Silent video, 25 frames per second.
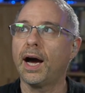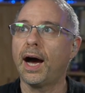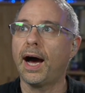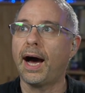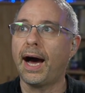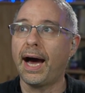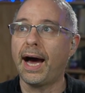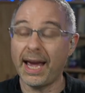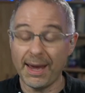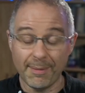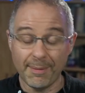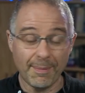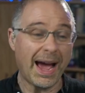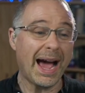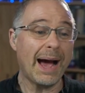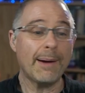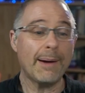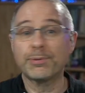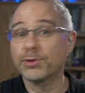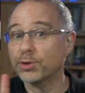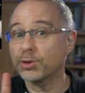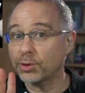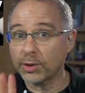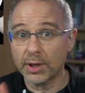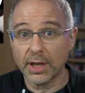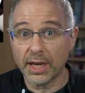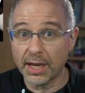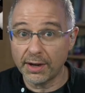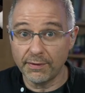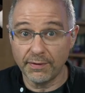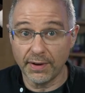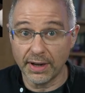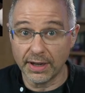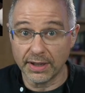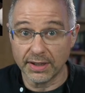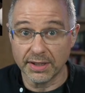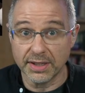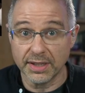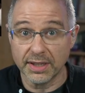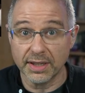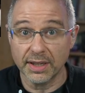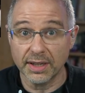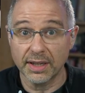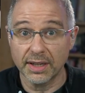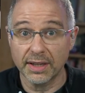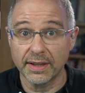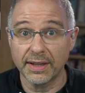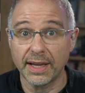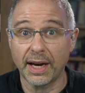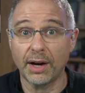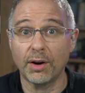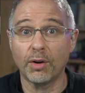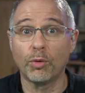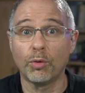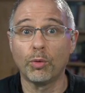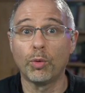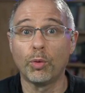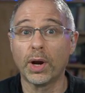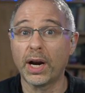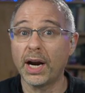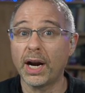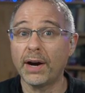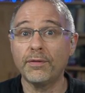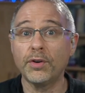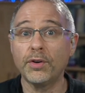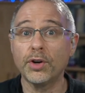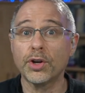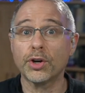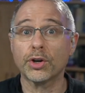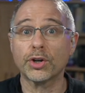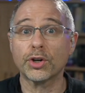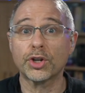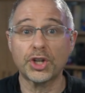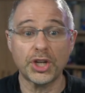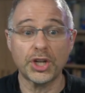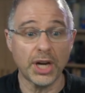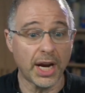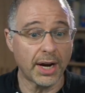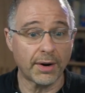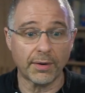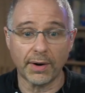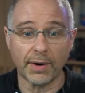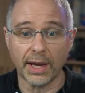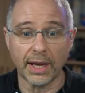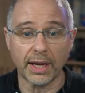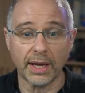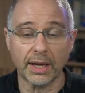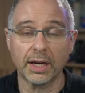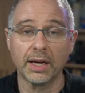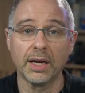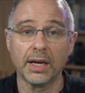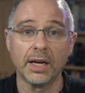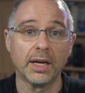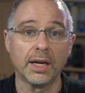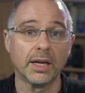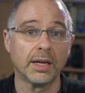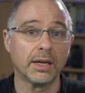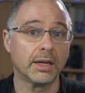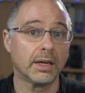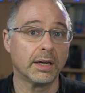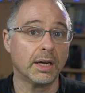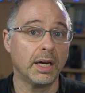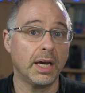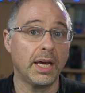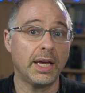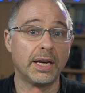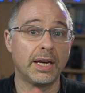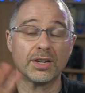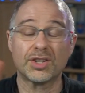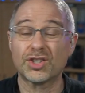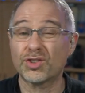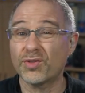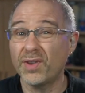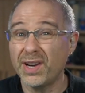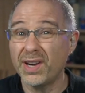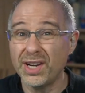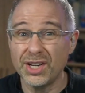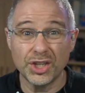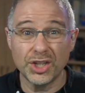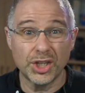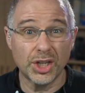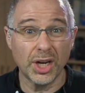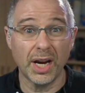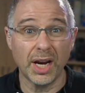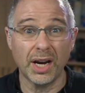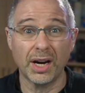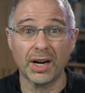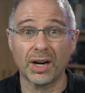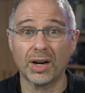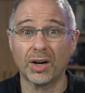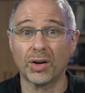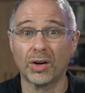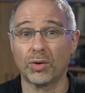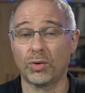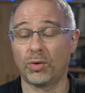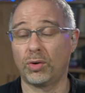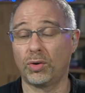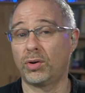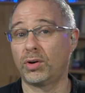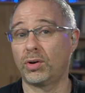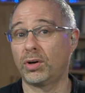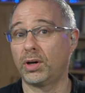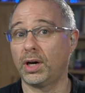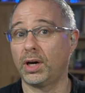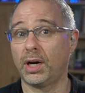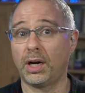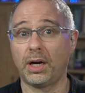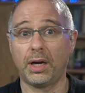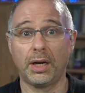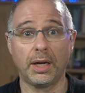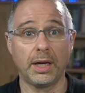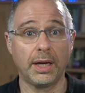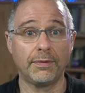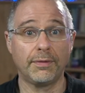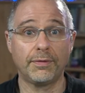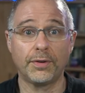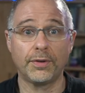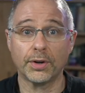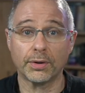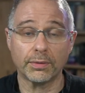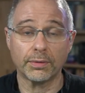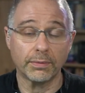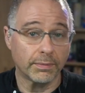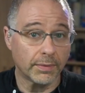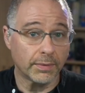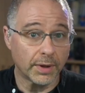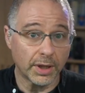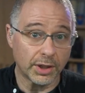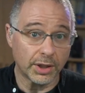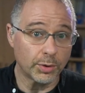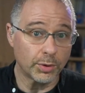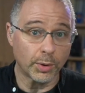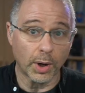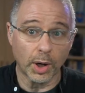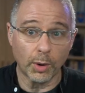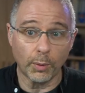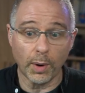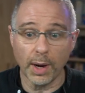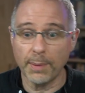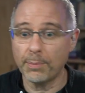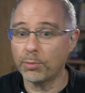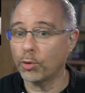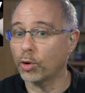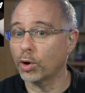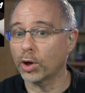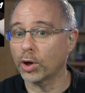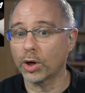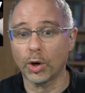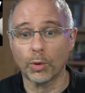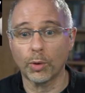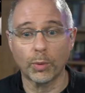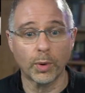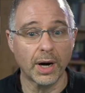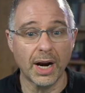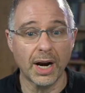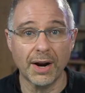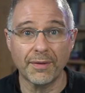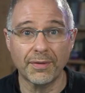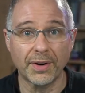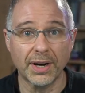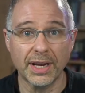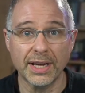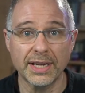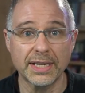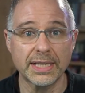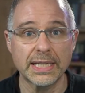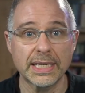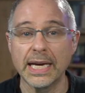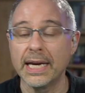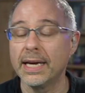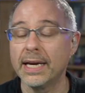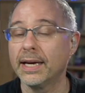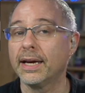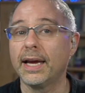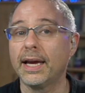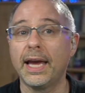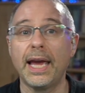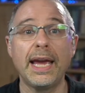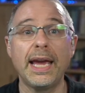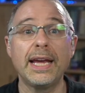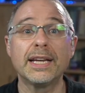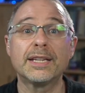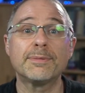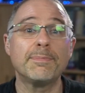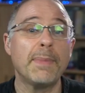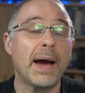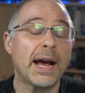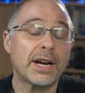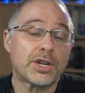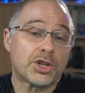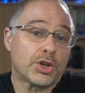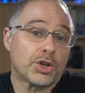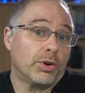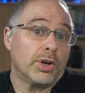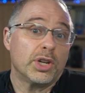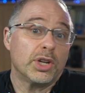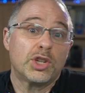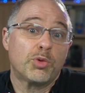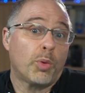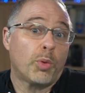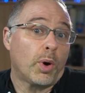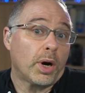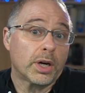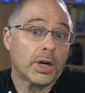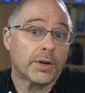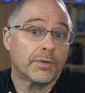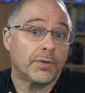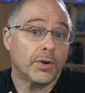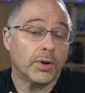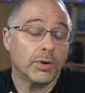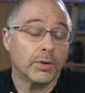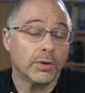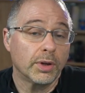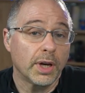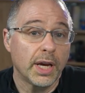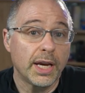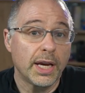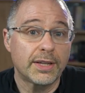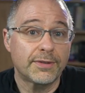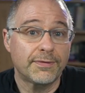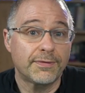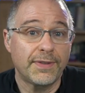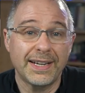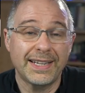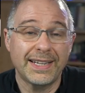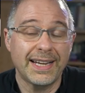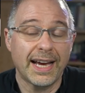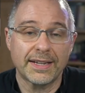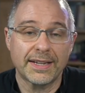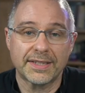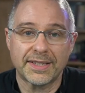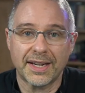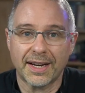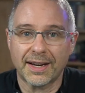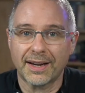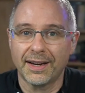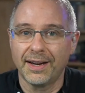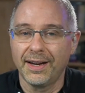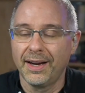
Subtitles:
I am absolutely convinced that whatever you're sharing in a screen share or if you're doing a whiteboard or whatever it is, it's magical, it's wonderful, it's fantastic.